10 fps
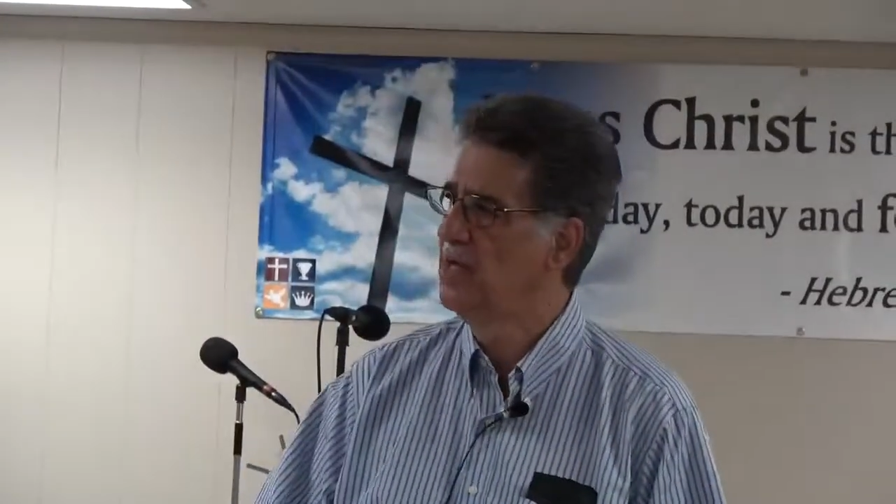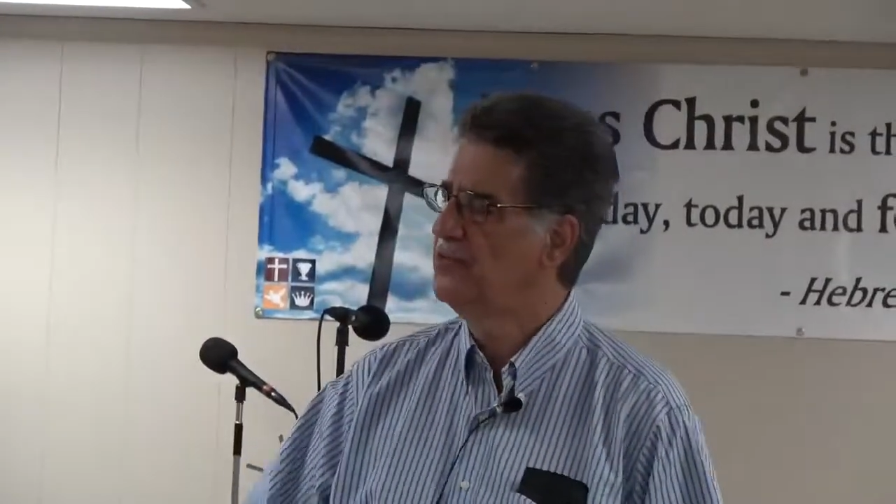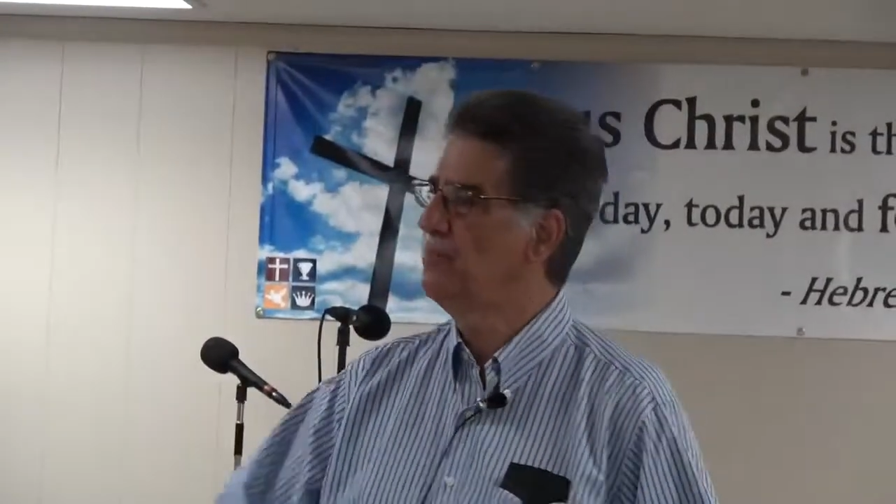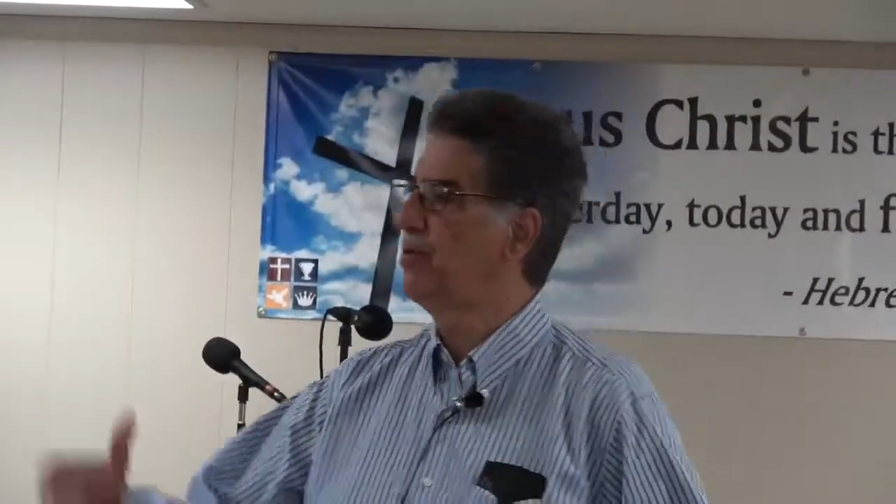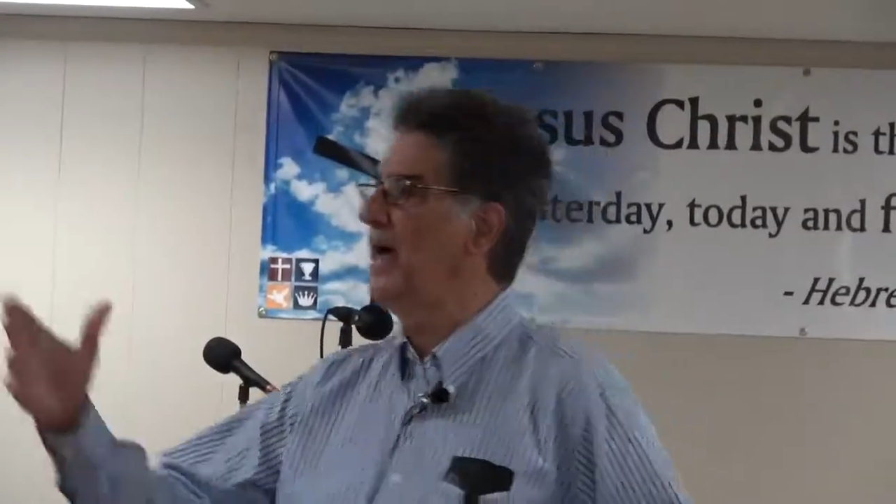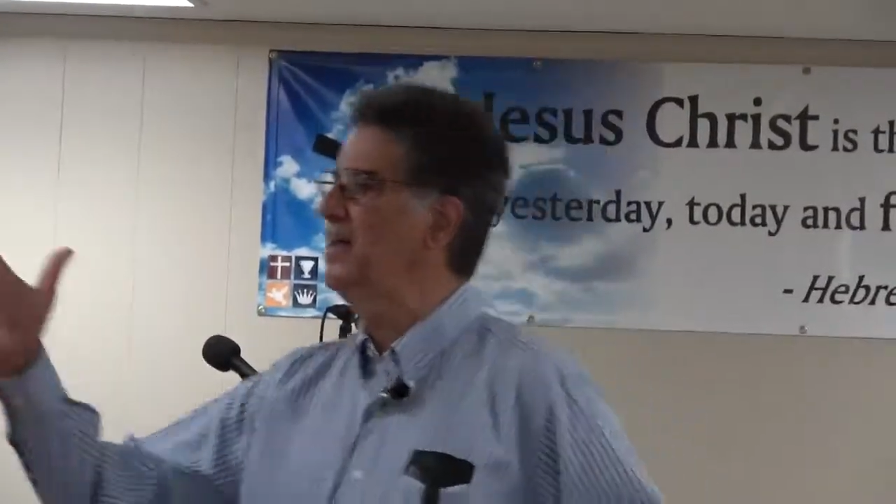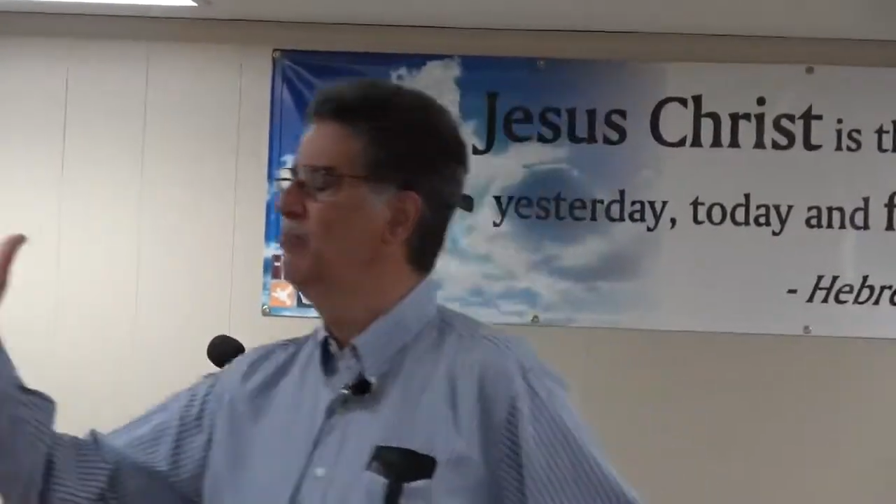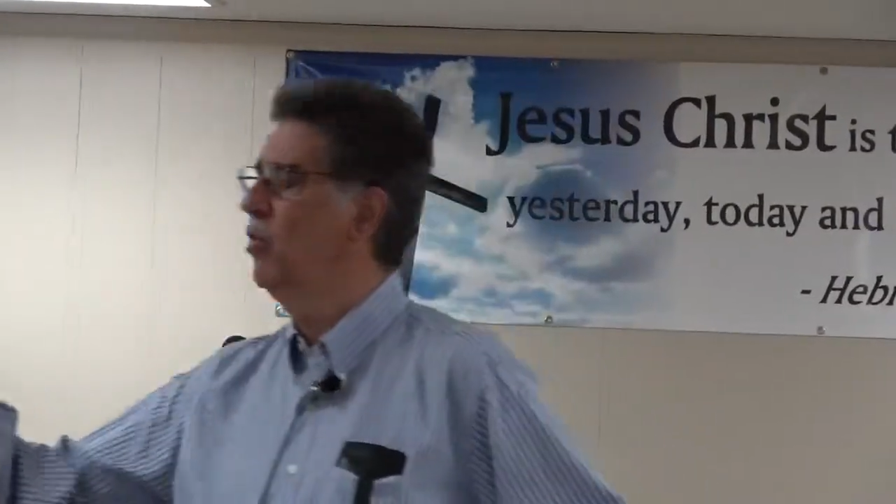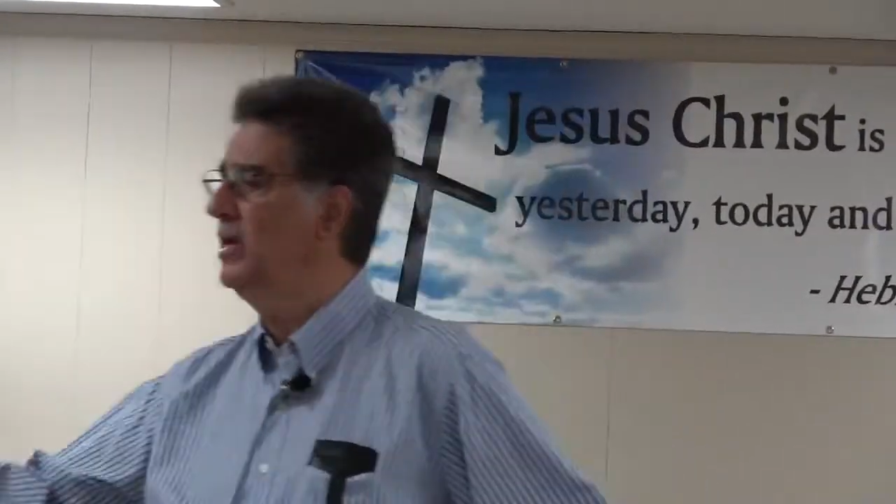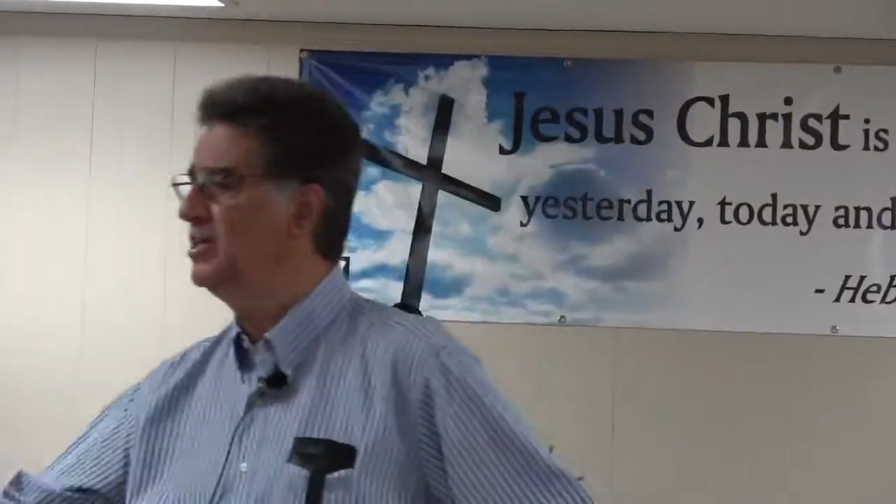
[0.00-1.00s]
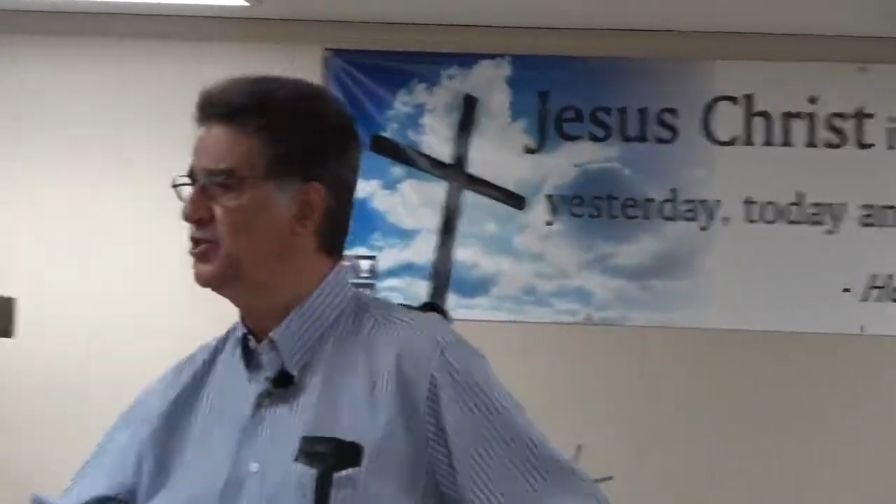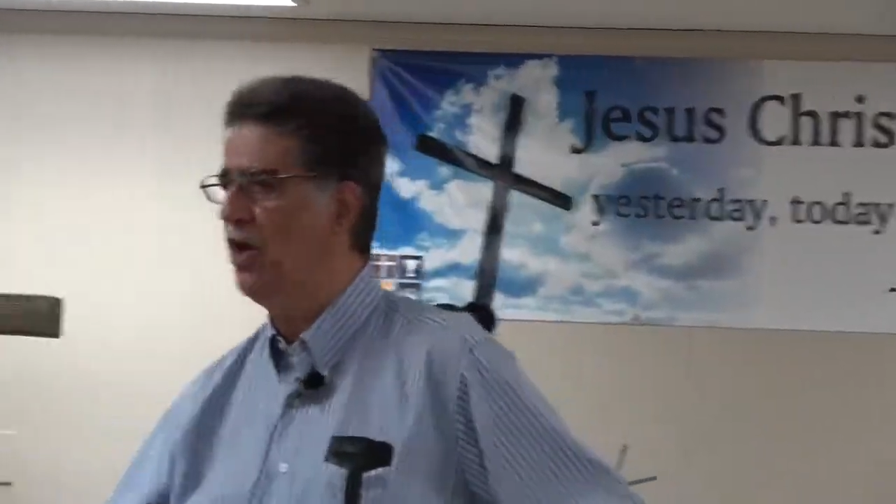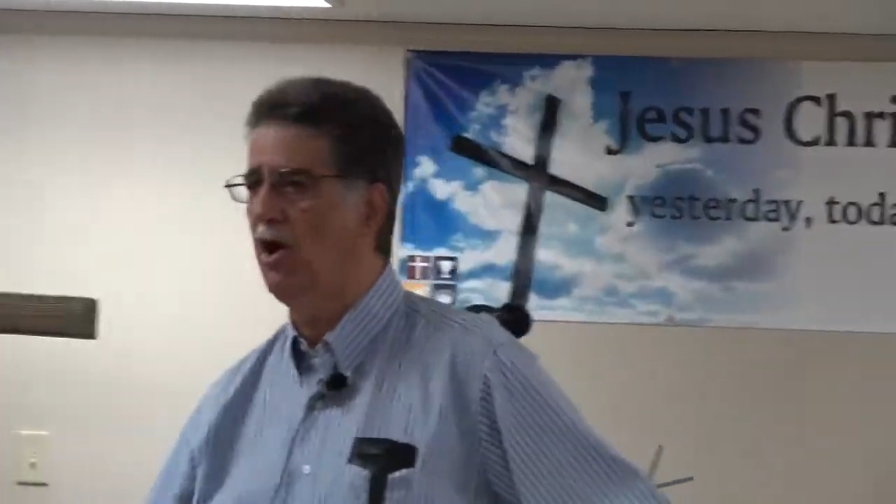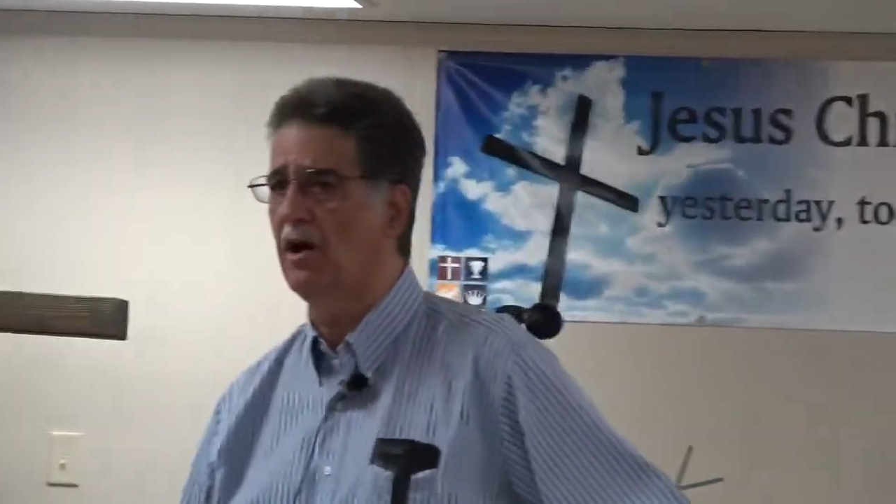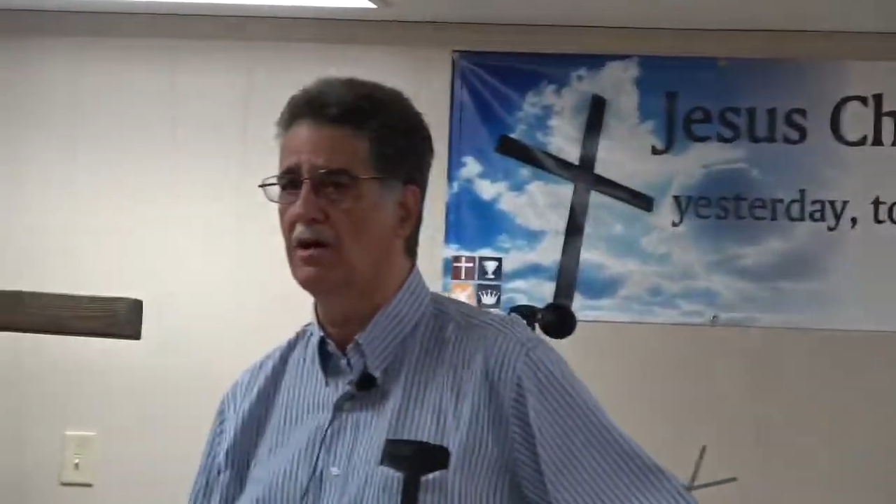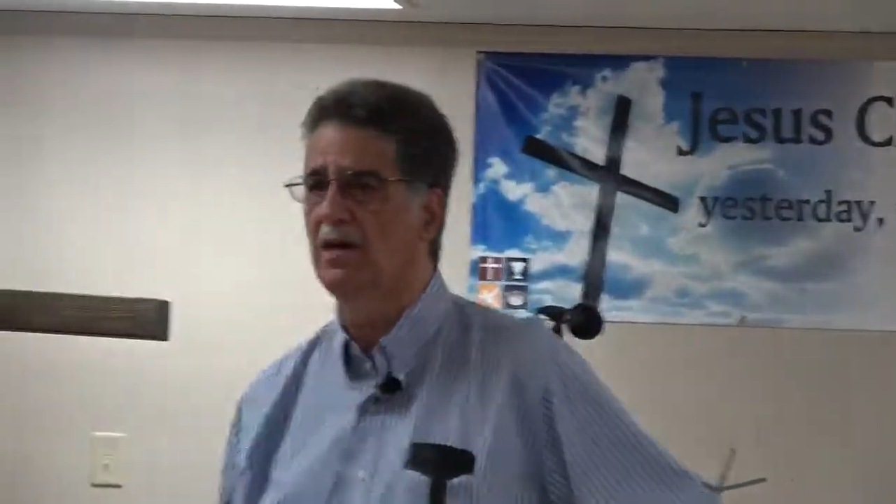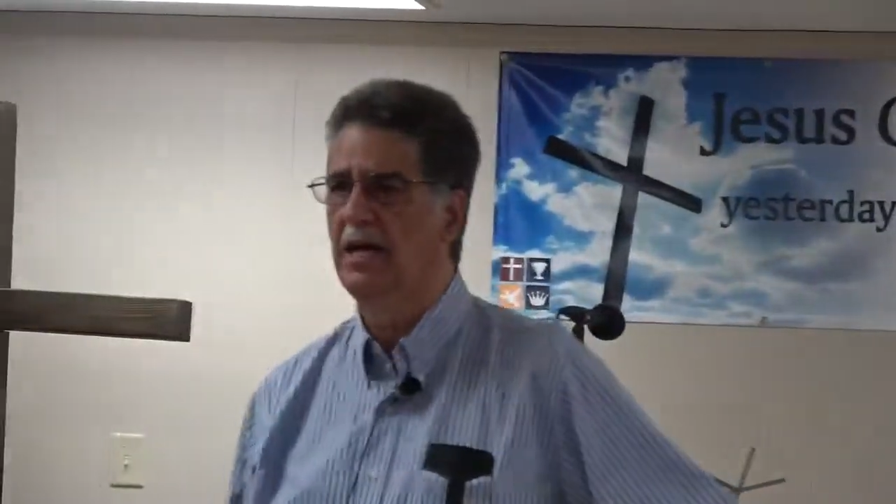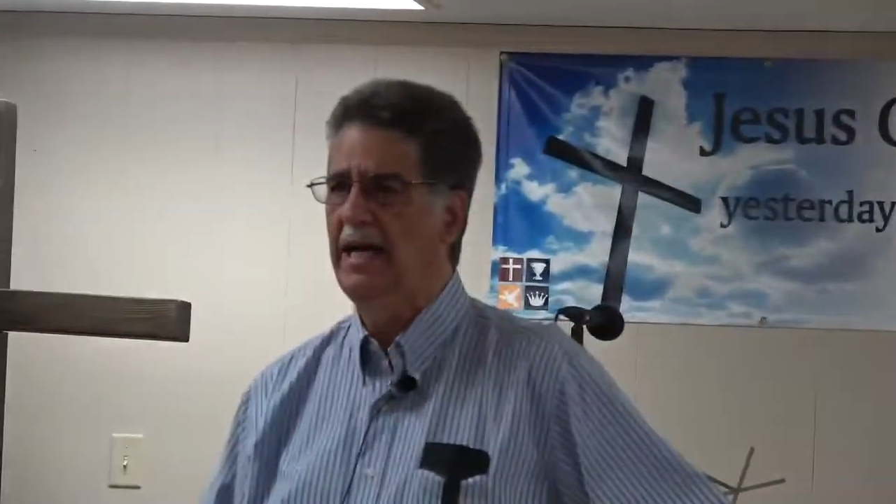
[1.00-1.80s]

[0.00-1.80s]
the bright and morning star.